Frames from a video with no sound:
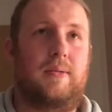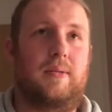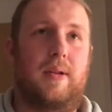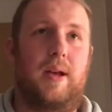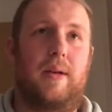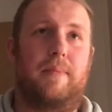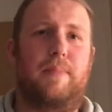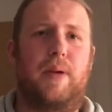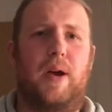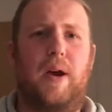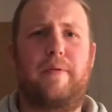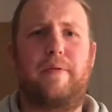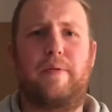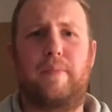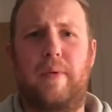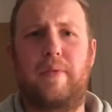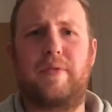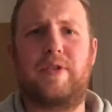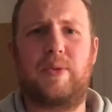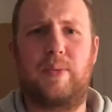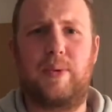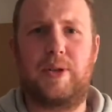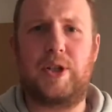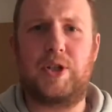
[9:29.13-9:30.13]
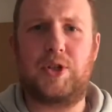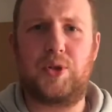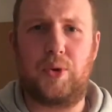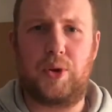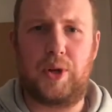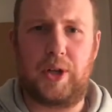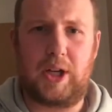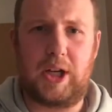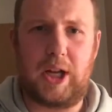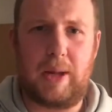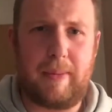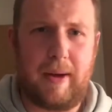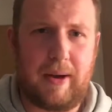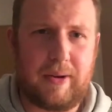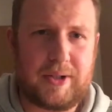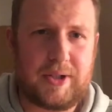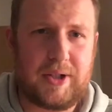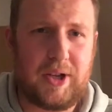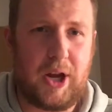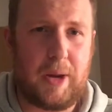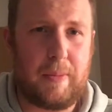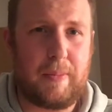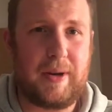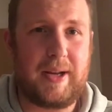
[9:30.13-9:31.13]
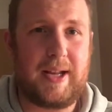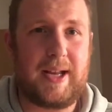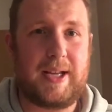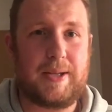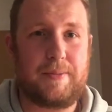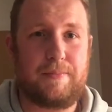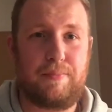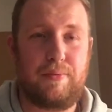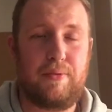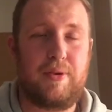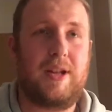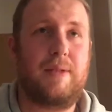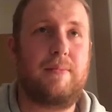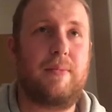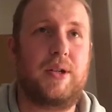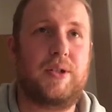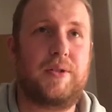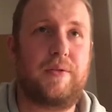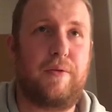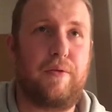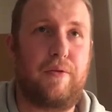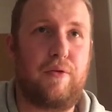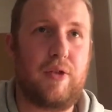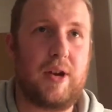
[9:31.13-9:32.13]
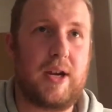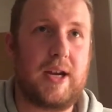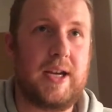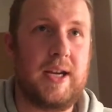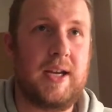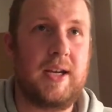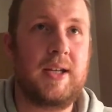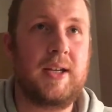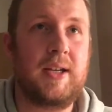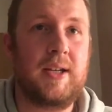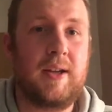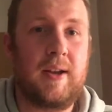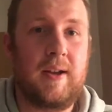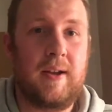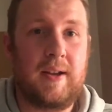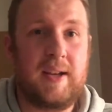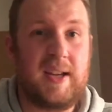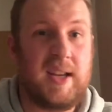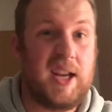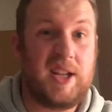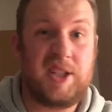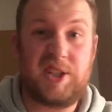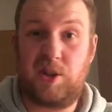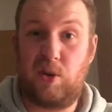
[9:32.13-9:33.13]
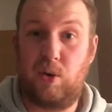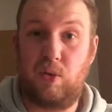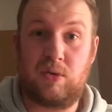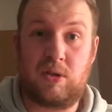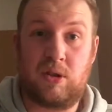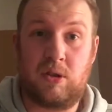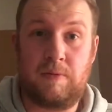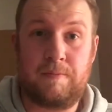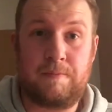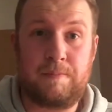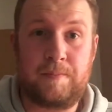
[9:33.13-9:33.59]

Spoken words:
Apart from obviously when you join a club outside, but it is pretty much free in schools.